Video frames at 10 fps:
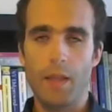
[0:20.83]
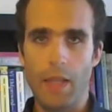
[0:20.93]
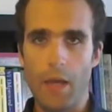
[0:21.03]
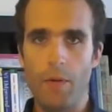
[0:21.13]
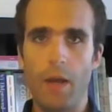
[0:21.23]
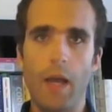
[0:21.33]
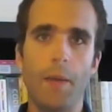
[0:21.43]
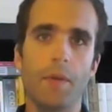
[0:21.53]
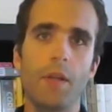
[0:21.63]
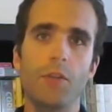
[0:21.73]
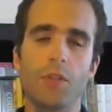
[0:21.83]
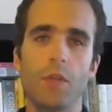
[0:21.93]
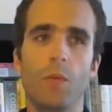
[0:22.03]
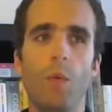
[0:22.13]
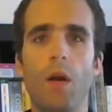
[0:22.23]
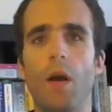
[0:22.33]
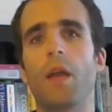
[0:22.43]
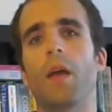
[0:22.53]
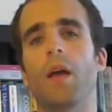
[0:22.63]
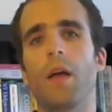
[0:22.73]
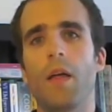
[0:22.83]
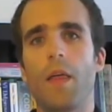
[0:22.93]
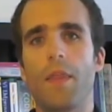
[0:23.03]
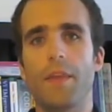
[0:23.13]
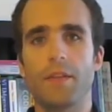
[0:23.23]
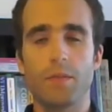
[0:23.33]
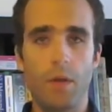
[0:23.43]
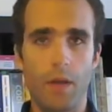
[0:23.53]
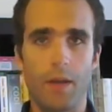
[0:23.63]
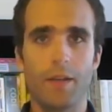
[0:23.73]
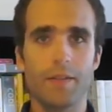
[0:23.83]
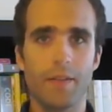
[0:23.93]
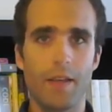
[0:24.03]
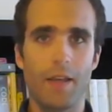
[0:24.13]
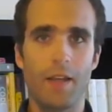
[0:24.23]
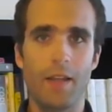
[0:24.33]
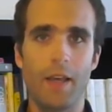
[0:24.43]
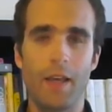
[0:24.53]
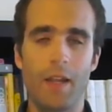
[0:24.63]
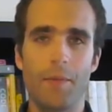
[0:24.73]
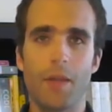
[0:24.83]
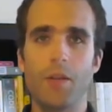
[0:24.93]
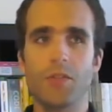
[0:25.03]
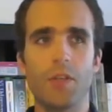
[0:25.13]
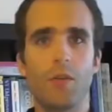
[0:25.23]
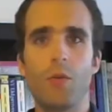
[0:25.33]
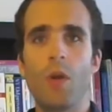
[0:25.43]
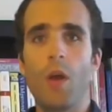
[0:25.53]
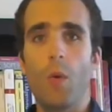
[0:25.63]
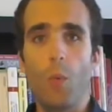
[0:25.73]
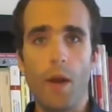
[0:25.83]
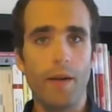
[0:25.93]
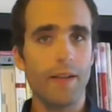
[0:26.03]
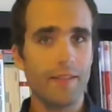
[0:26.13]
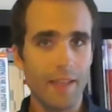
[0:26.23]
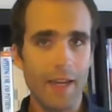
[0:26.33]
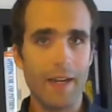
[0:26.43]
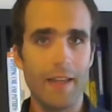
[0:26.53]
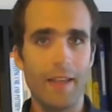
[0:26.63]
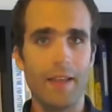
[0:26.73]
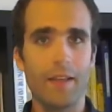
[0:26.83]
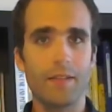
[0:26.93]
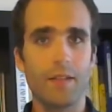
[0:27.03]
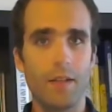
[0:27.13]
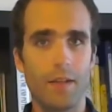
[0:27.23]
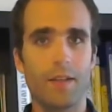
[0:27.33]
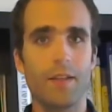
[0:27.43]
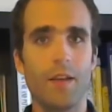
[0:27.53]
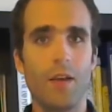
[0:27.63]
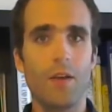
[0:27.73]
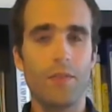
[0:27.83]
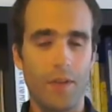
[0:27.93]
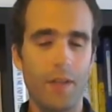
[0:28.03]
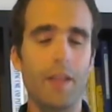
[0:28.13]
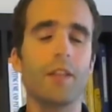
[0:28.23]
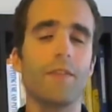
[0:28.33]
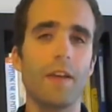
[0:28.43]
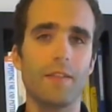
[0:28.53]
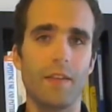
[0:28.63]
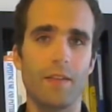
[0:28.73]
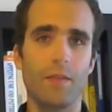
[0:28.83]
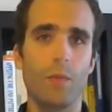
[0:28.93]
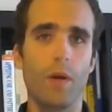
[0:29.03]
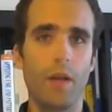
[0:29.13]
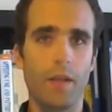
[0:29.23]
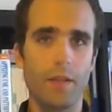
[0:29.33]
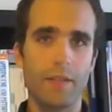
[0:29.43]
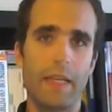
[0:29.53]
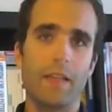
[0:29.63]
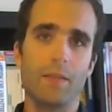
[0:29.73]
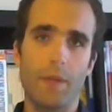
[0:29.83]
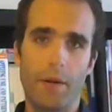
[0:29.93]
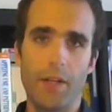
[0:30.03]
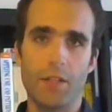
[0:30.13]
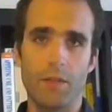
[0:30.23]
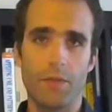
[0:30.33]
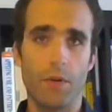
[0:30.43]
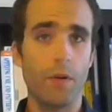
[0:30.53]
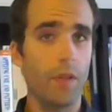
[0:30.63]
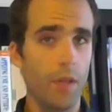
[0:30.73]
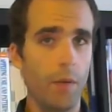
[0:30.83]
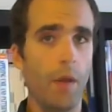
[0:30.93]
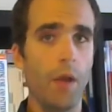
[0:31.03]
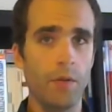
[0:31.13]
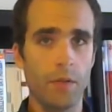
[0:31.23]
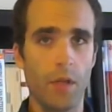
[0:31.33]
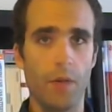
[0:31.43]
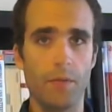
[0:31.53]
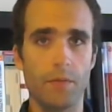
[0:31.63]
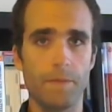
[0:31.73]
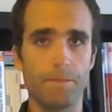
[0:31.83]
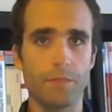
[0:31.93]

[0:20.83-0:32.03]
Now I'm going to show you why this works, and then I'm going to show you where exactly to look for good interfaces where you can take inspiration for your own code.